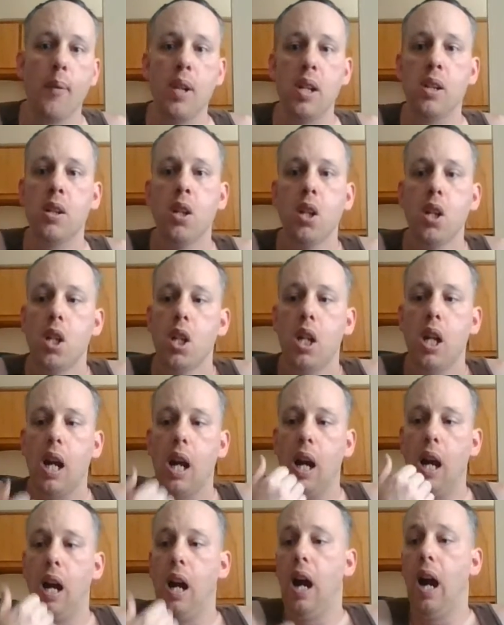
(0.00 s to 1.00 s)
I mean,
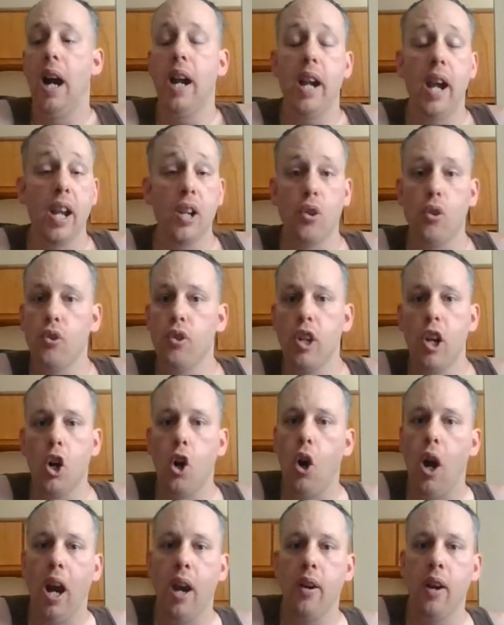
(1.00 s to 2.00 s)
I don't
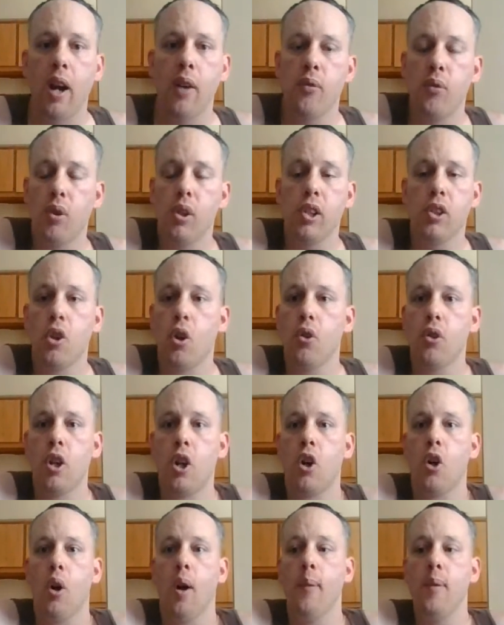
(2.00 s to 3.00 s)
know. I really don't
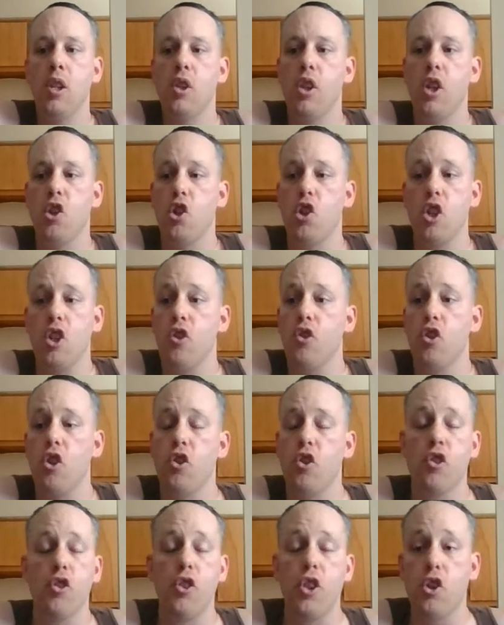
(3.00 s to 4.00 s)
know. I mean, did she
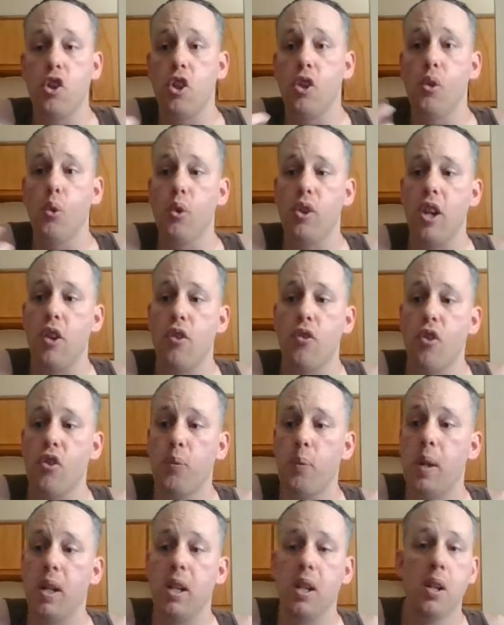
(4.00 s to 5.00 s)
lose
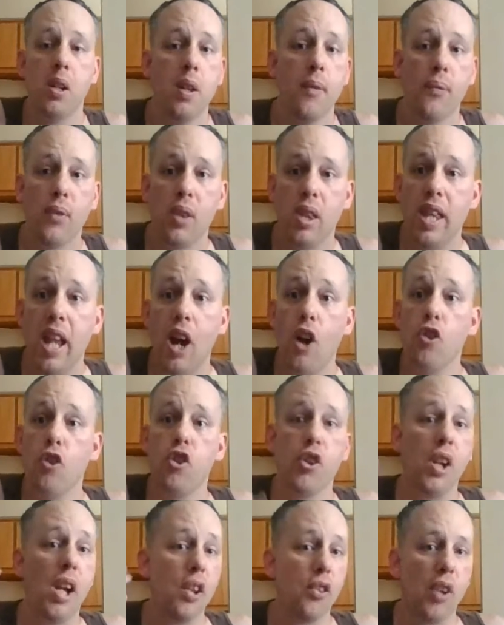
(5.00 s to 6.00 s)
interest? But now
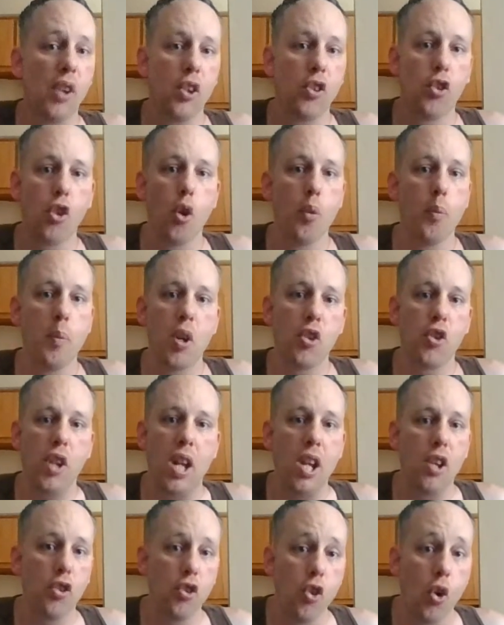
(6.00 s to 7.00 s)
she got like so much
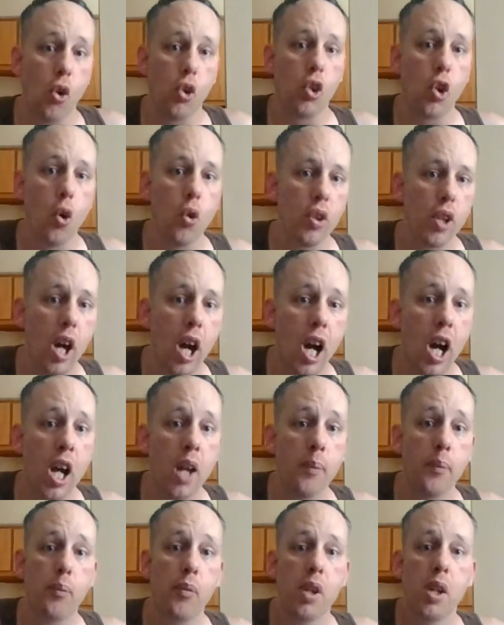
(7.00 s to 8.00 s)
things going
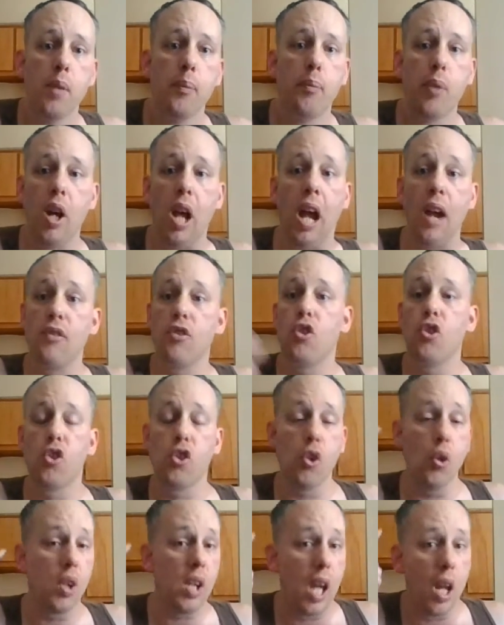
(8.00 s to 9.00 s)
on. But I'm
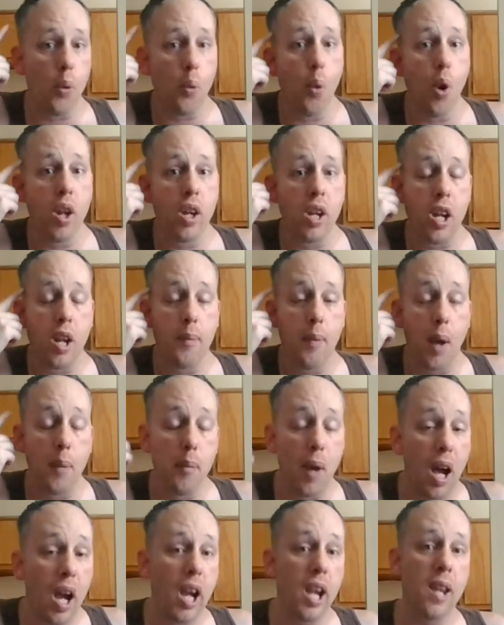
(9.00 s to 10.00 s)
still kind of wondering in my
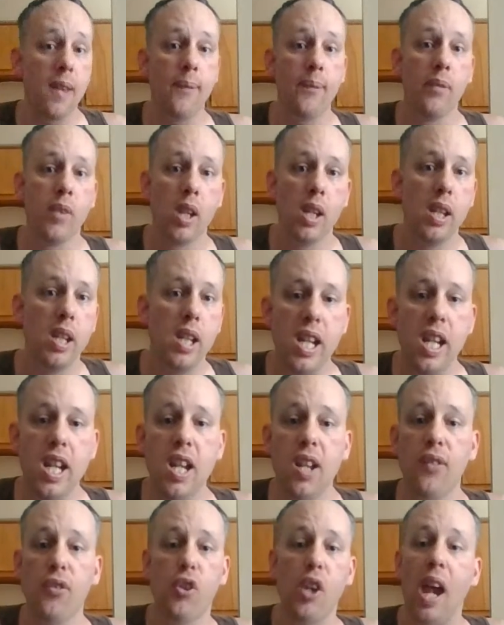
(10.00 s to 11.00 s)
mind
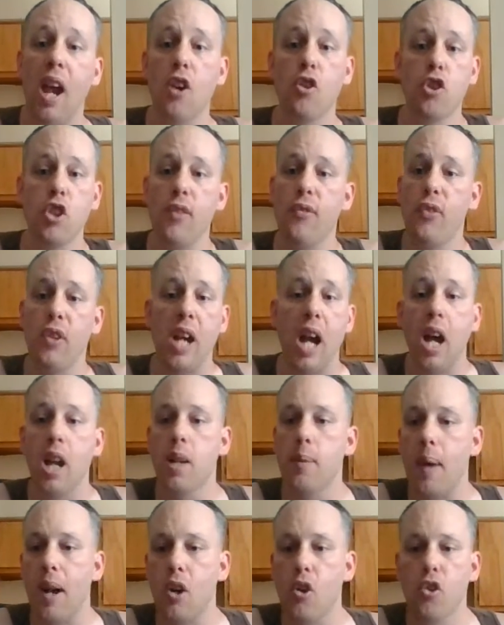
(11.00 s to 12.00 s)
is has she
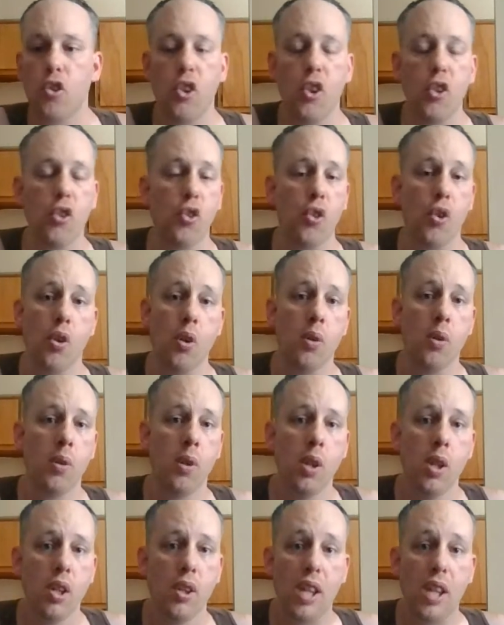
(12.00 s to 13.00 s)
forgotten about her sister?
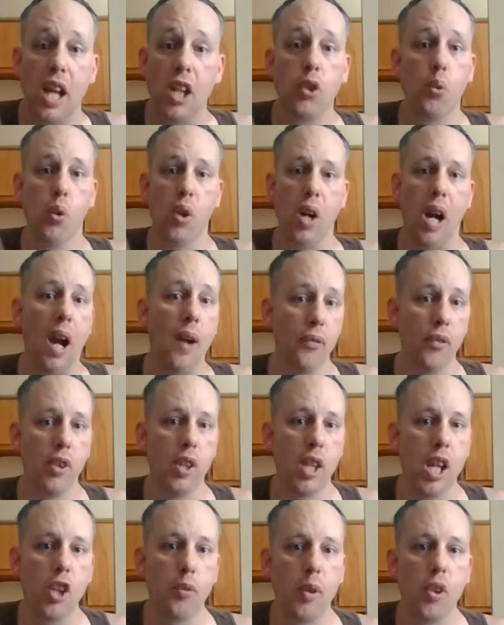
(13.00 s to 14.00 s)
That's
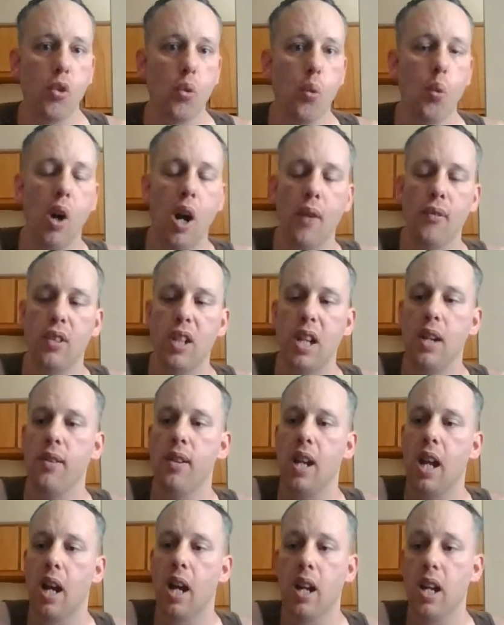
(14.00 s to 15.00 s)
basically where I'm
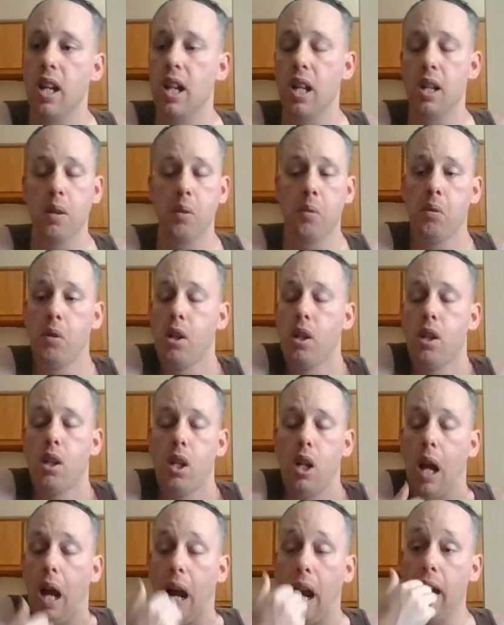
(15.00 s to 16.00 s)
getting at. And
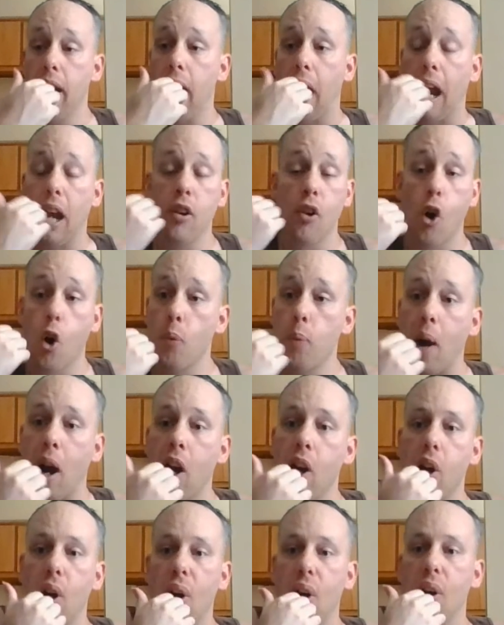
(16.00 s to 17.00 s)
I hope
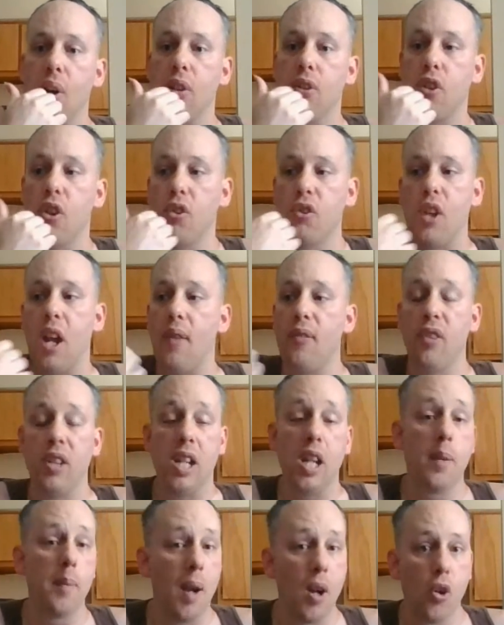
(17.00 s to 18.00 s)
Arha does not
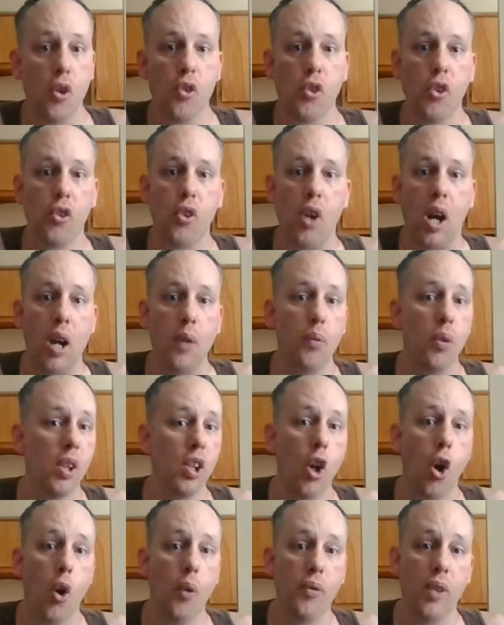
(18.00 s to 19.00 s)
forget about her sister. I
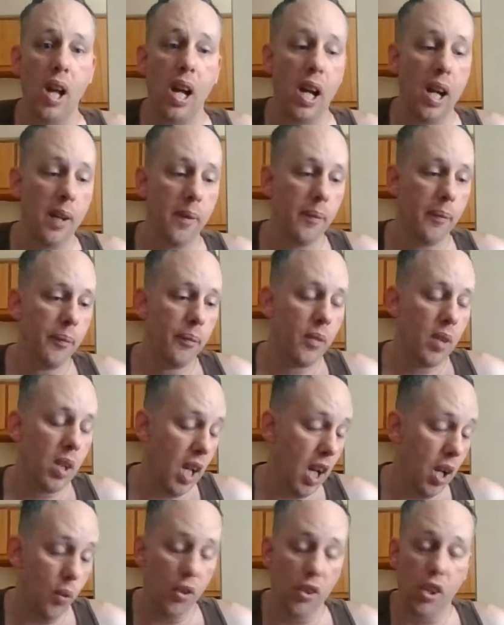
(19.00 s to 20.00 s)
really hope not.
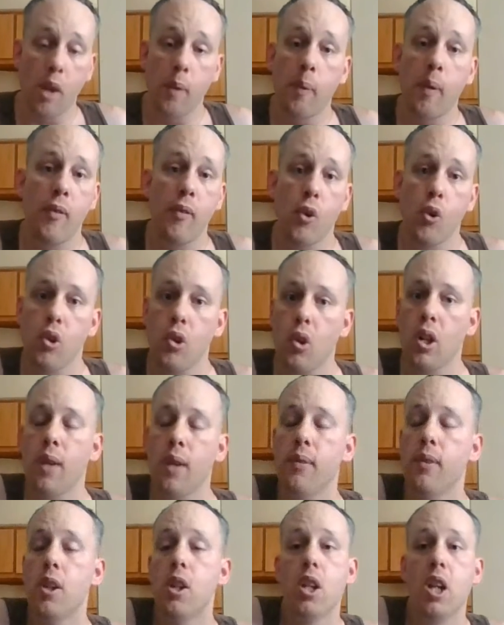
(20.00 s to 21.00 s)
Anyways, that's my phone got
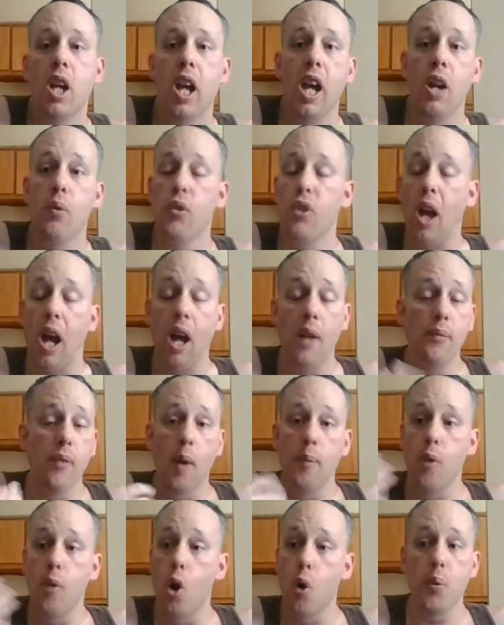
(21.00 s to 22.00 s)
off. Anyways, I'm
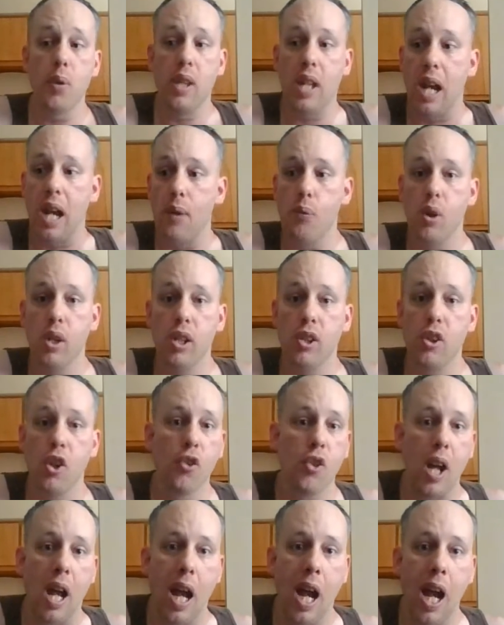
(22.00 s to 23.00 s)
hoping that really
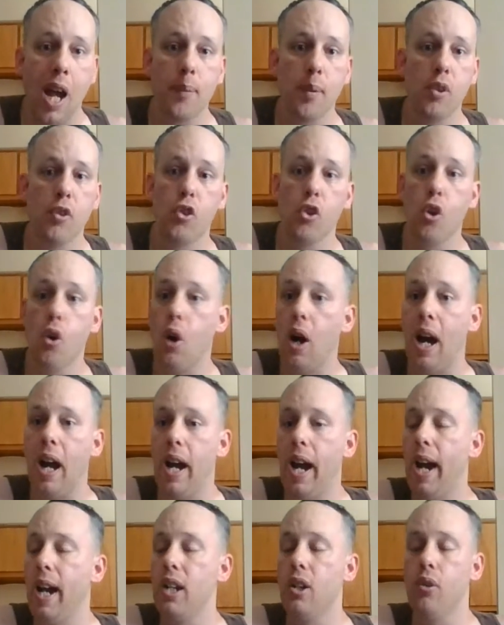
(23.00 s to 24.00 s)
does not happen. So
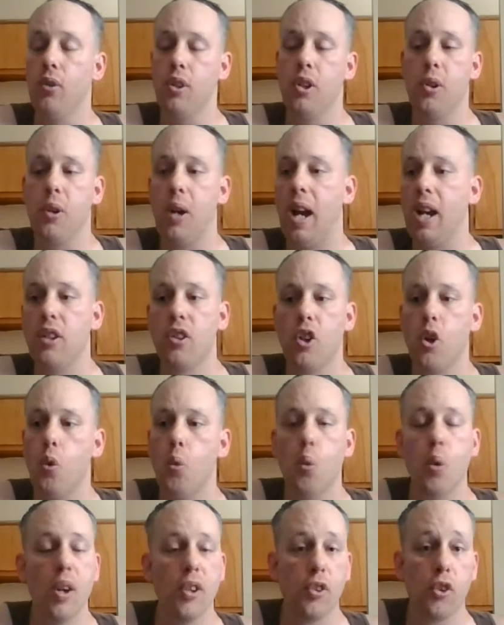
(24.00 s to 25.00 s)
I don't know. I don't
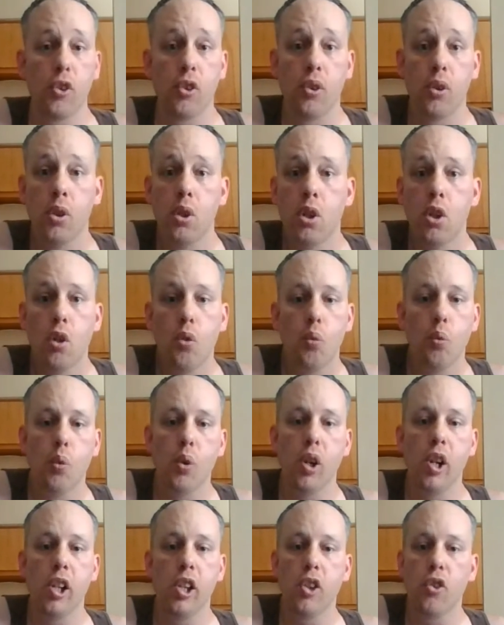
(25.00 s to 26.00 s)
know what's
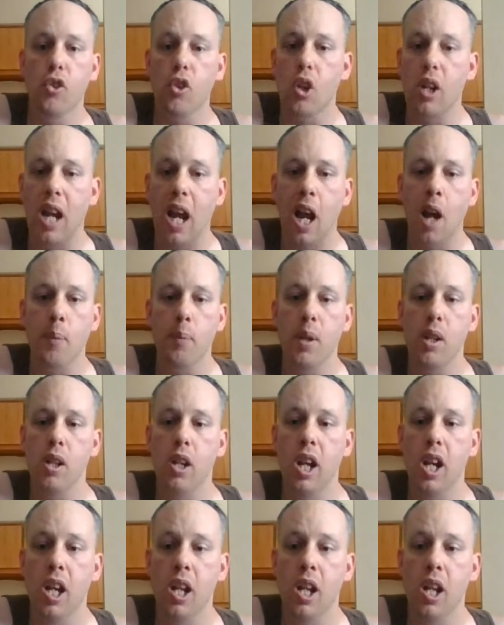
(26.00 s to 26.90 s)
really is gonna happen.